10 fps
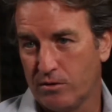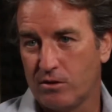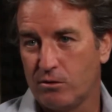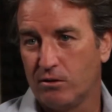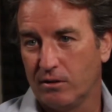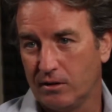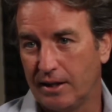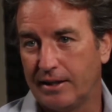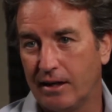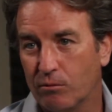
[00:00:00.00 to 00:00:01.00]
that you
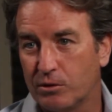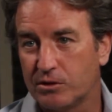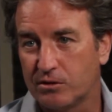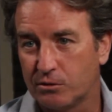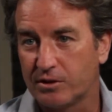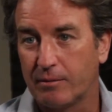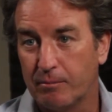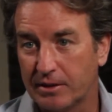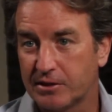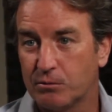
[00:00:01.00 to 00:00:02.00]
laid out, which is usually a
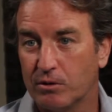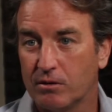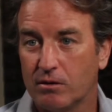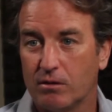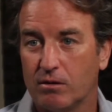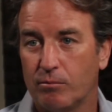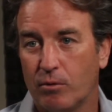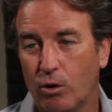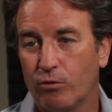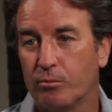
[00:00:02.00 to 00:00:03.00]
messy one,
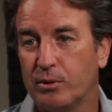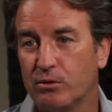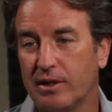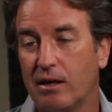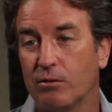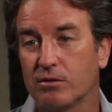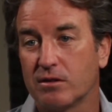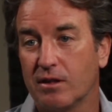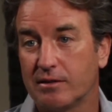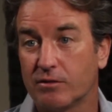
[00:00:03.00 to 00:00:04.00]
overbuild hours,
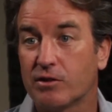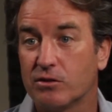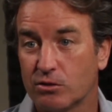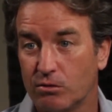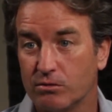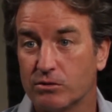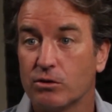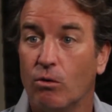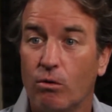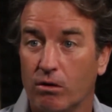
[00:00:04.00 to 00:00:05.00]
lots of consultants,
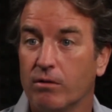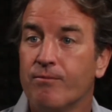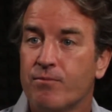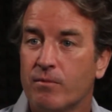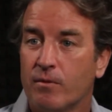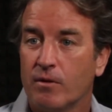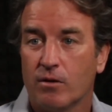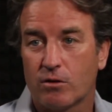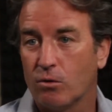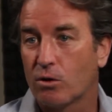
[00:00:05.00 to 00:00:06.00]
or
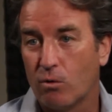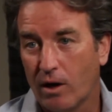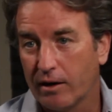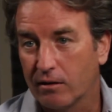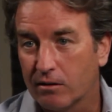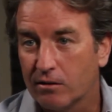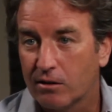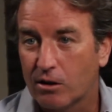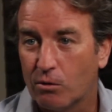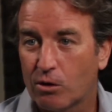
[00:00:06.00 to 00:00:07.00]
go acquire
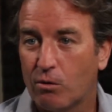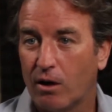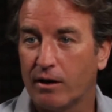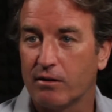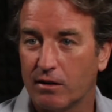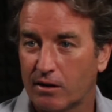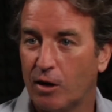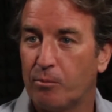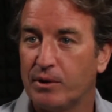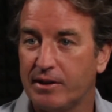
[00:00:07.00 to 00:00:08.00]
a
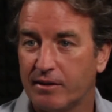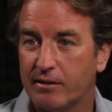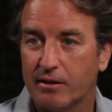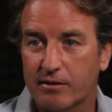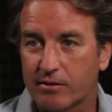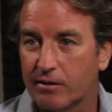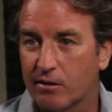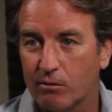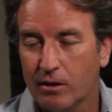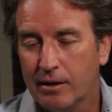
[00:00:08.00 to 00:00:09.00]
company that's,
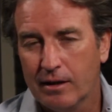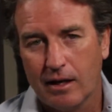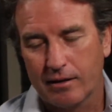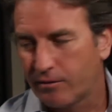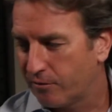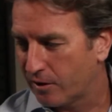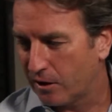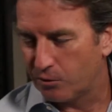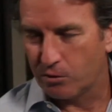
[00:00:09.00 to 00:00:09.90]
I forgot who